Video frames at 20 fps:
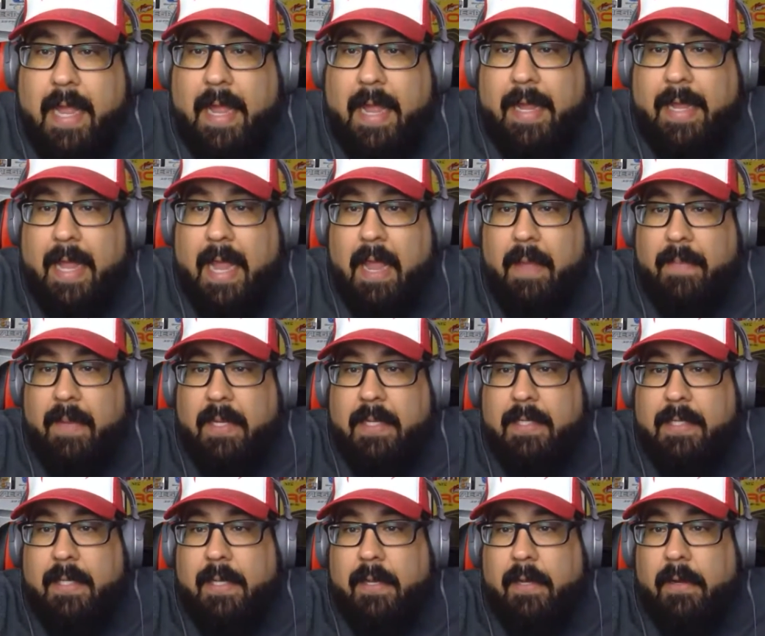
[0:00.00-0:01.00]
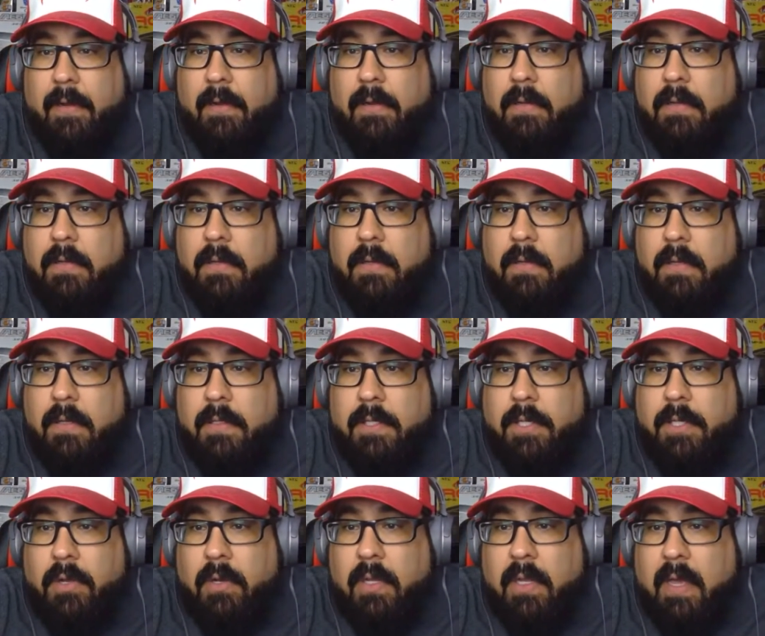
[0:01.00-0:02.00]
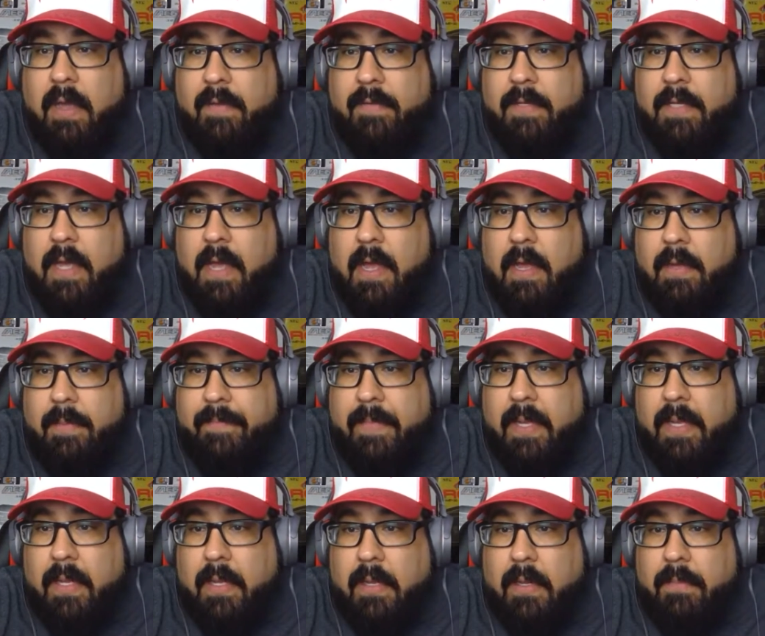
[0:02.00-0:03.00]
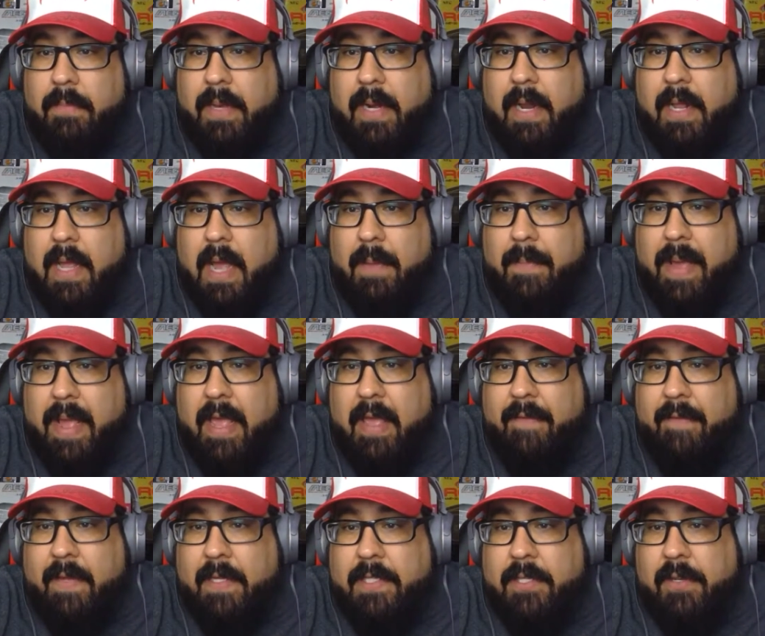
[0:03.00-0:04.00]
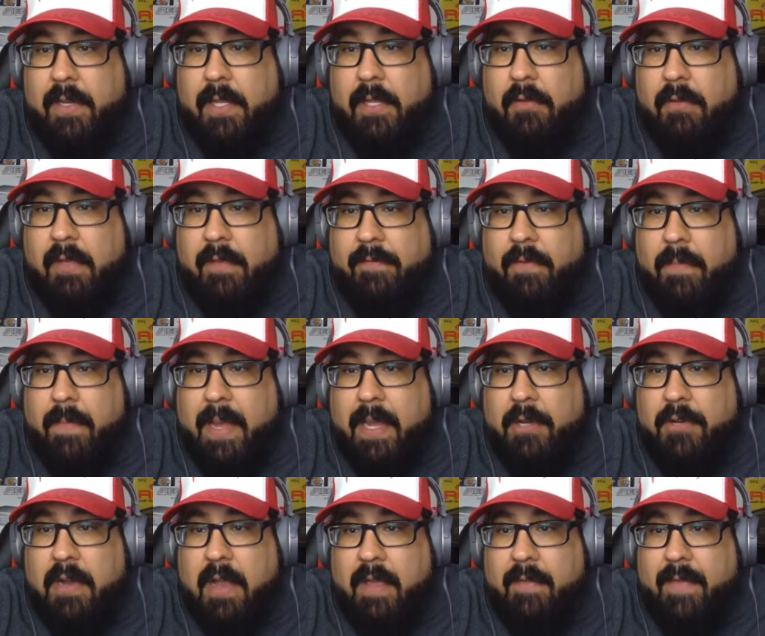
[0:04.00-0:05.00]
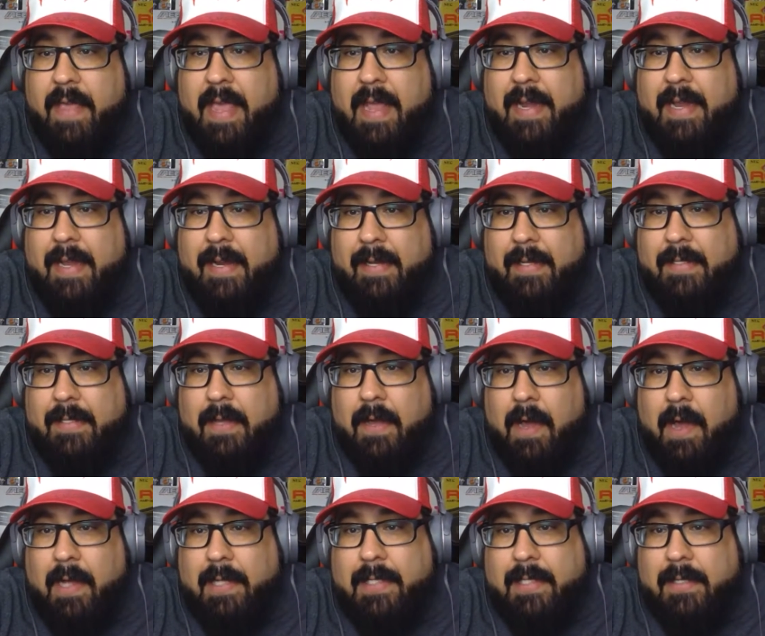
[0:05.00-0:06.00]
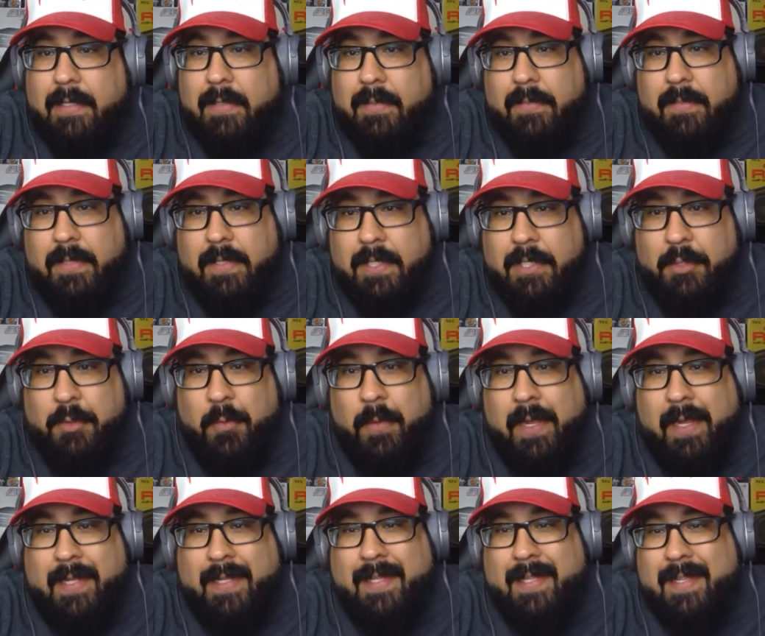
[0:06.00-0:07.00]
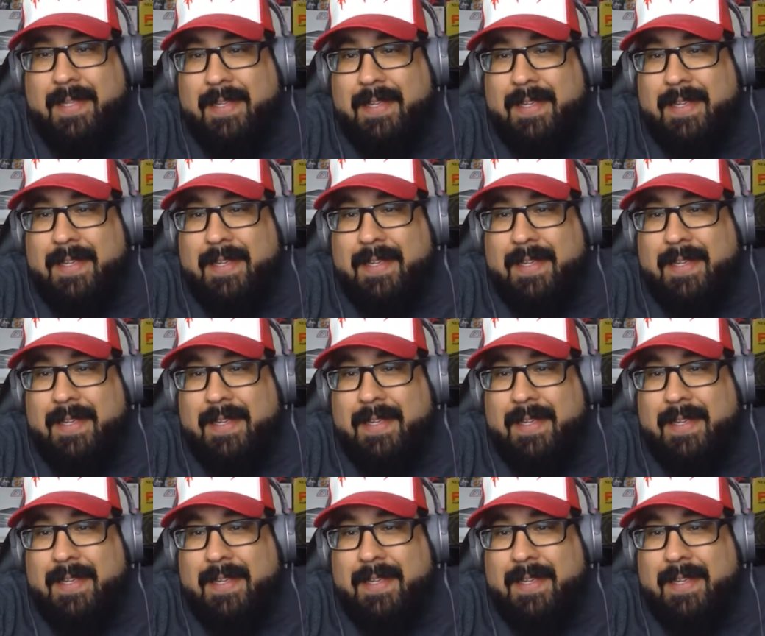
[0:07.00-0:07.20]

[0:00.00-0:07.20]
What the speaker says: gaming is here. totally off topic, but I got my FX Unit Yuki for Mega Drive, and it is awesome. Sweet.